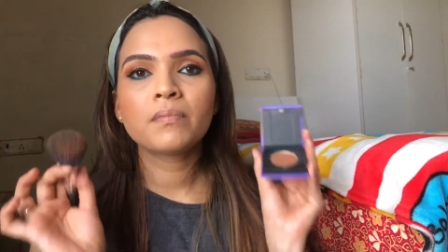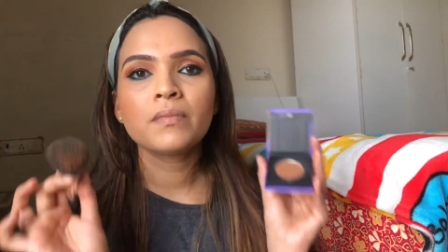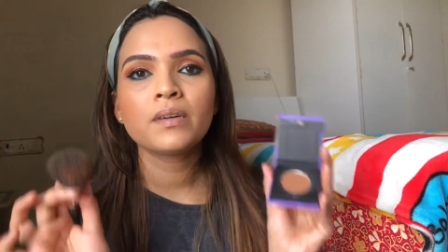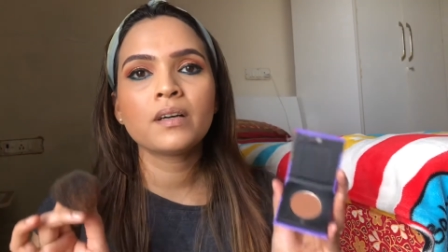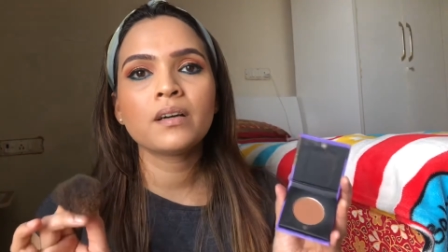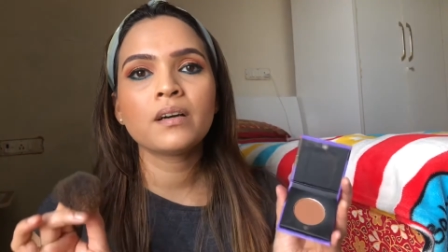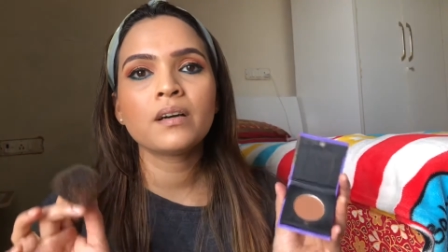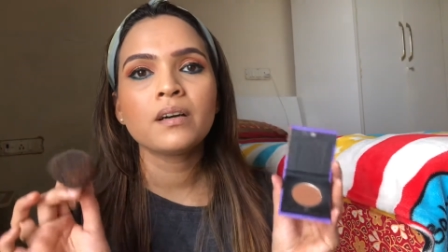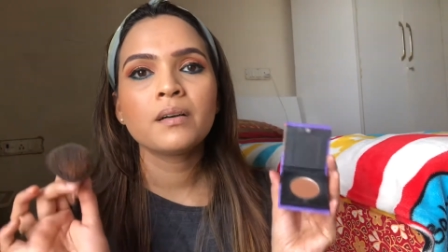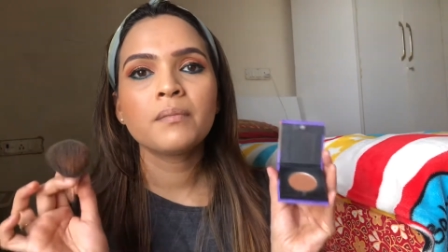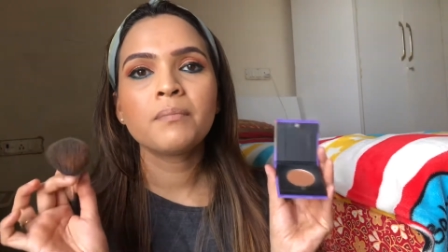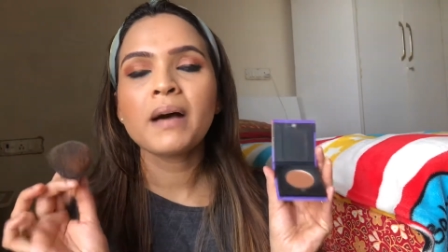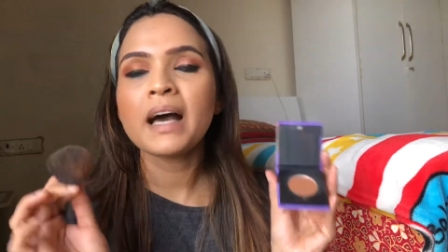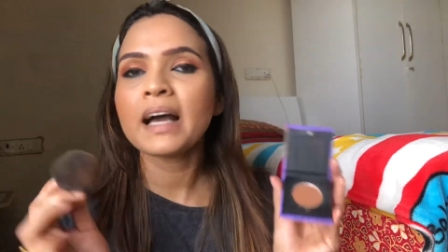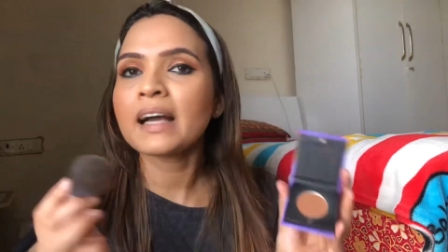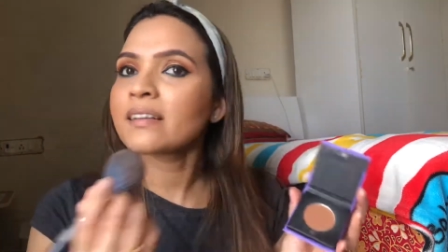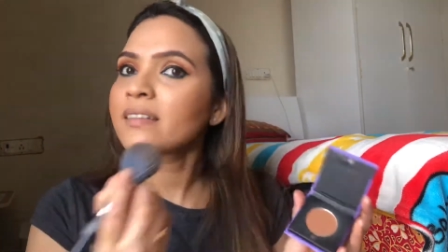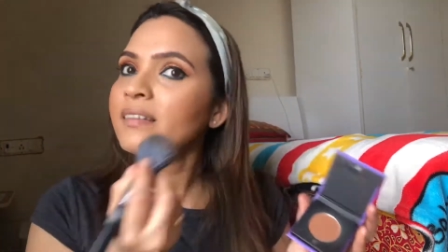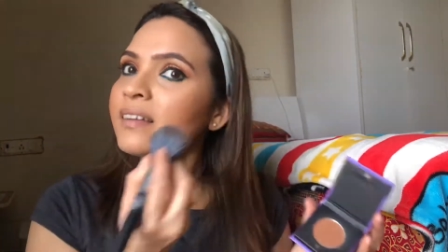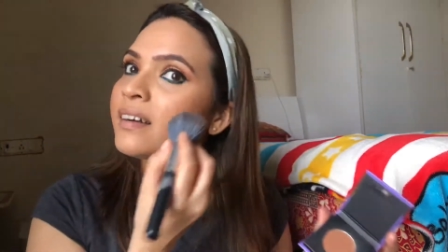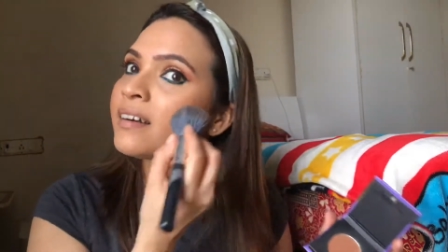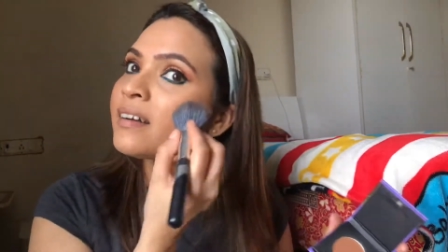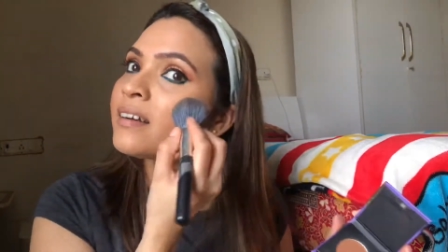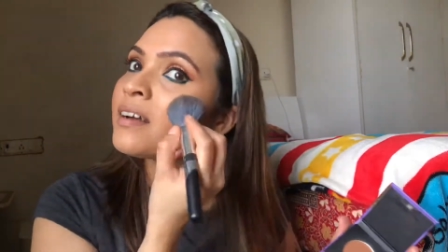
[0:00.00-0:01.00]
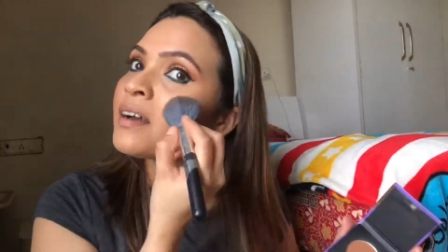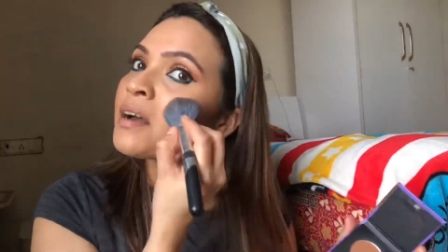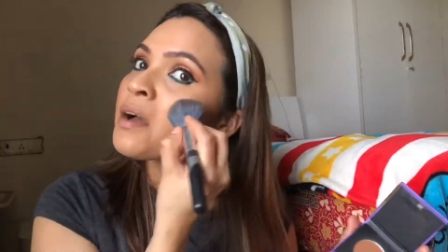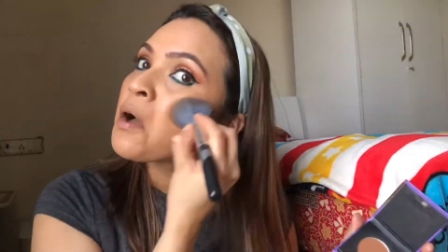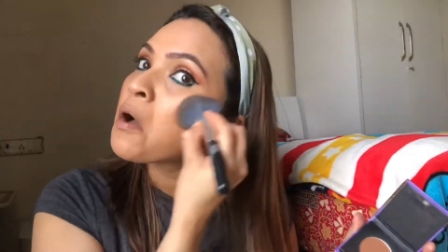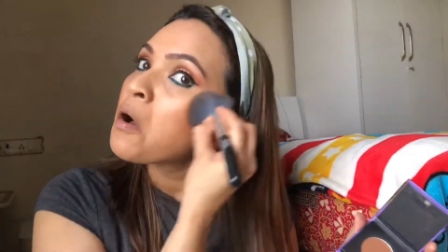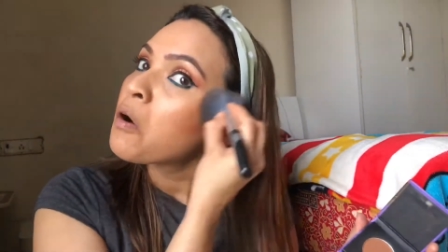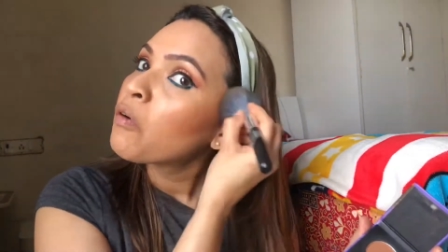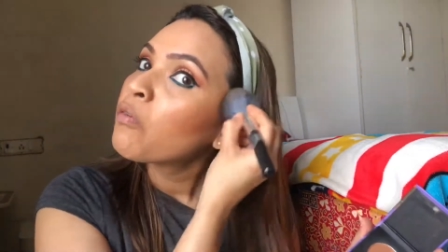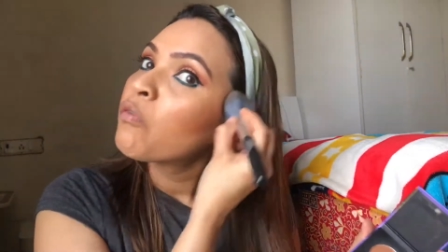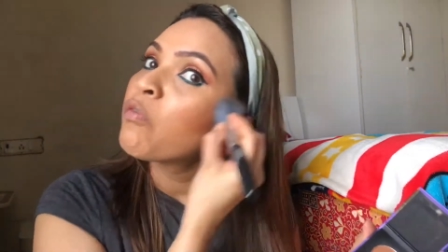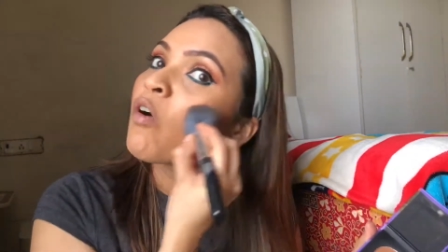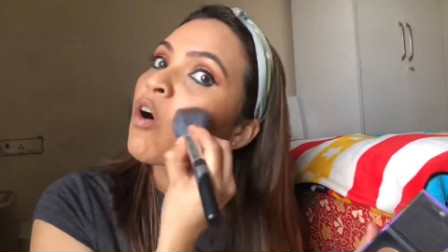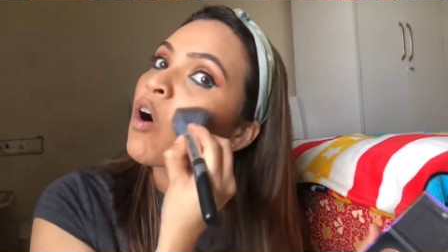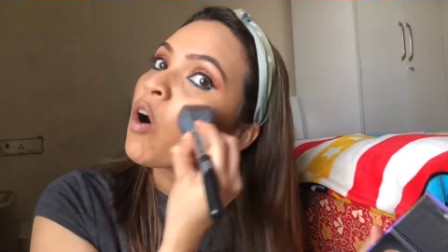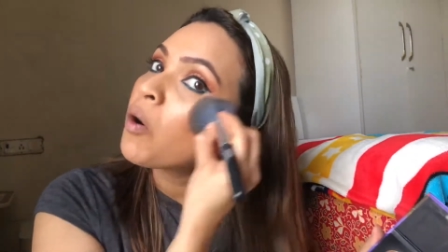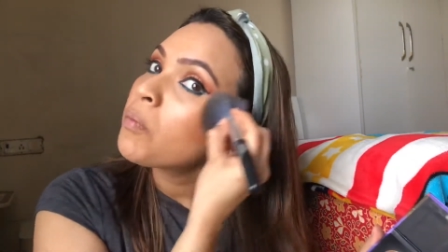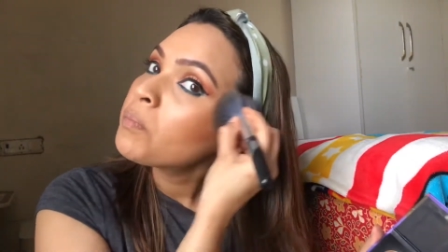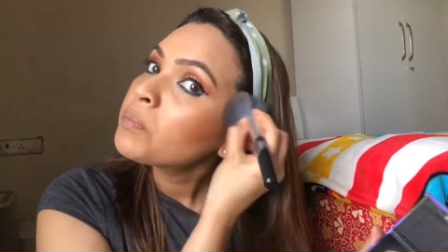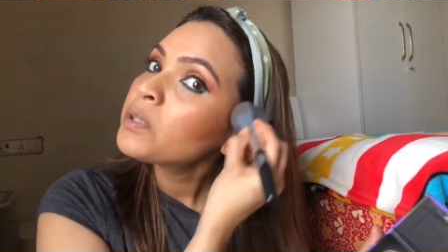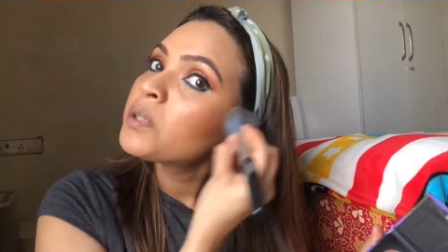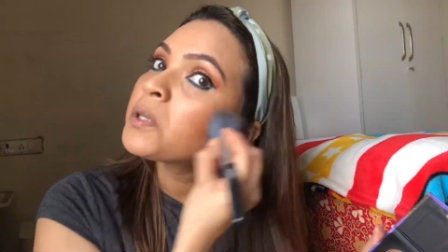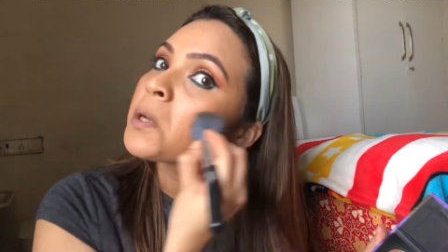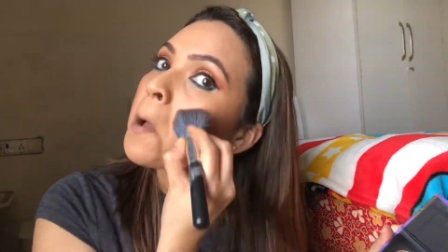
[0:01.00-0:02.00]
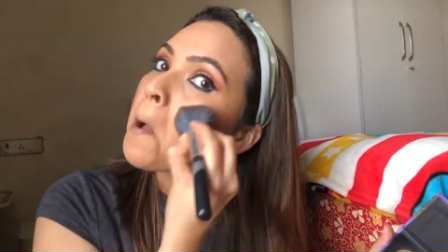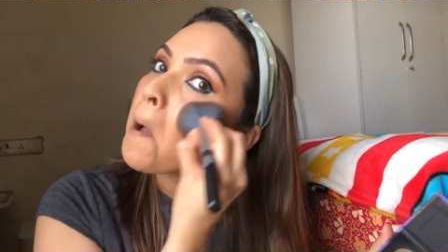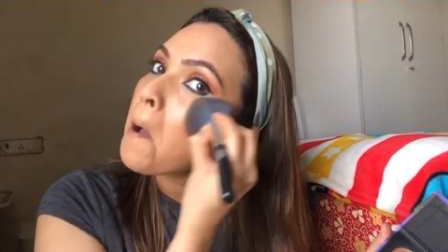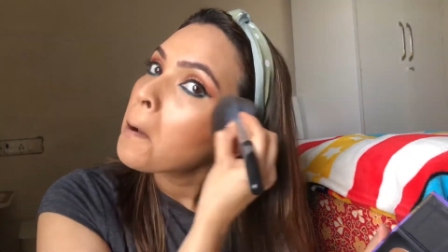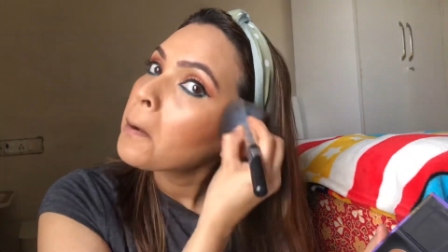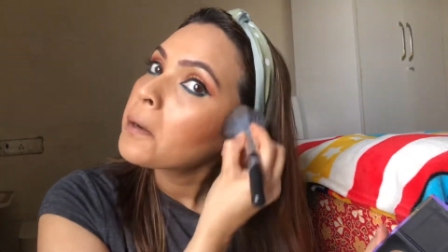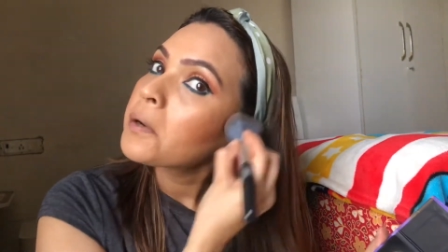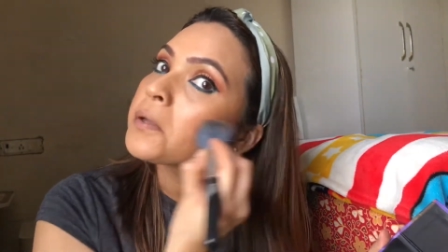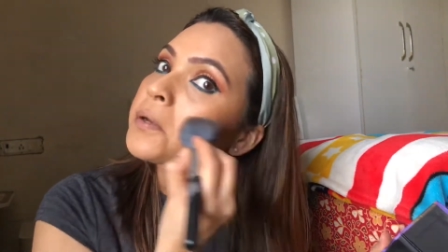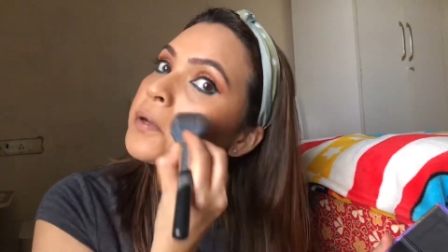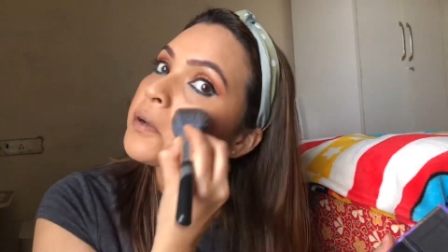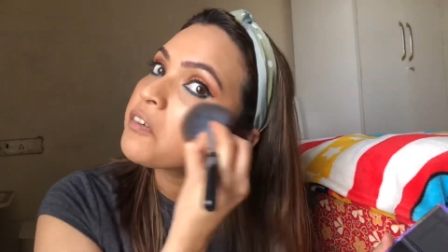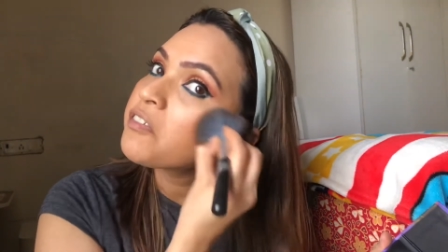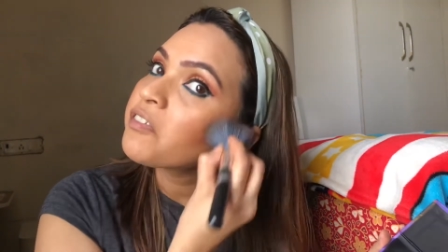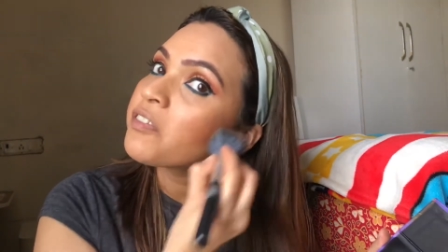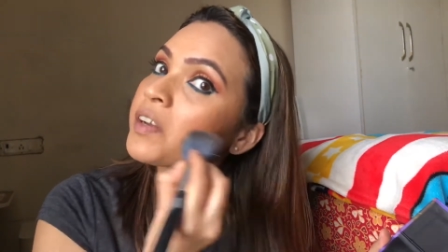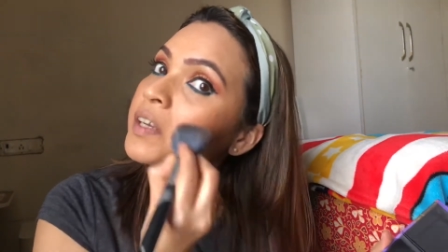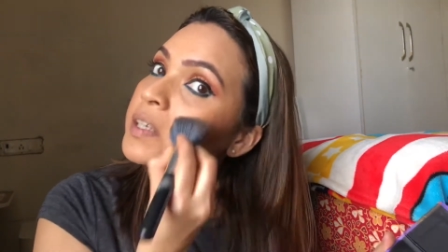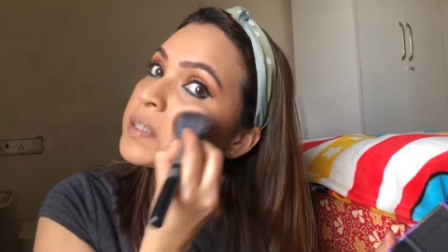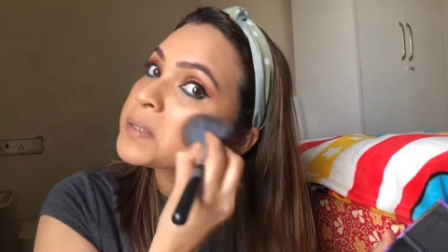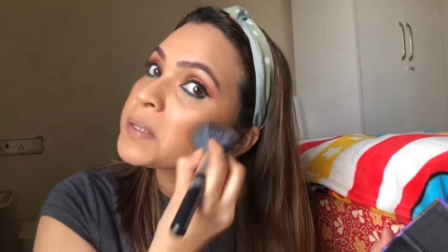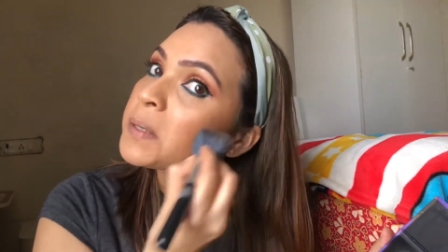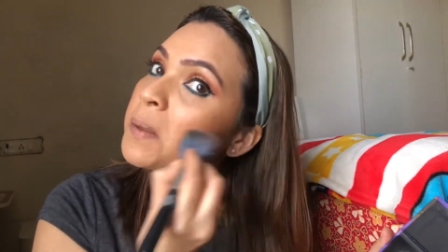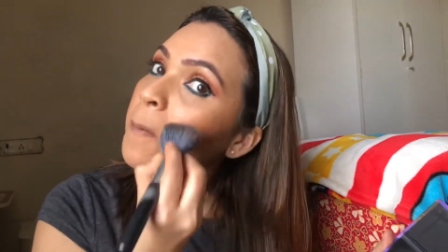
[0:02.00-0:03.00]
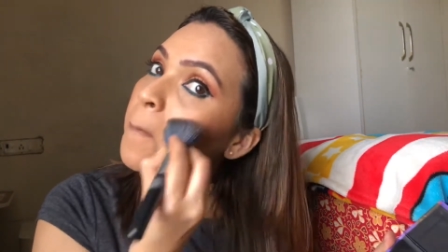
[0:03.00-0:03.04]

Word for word: uh, back the warmth to your face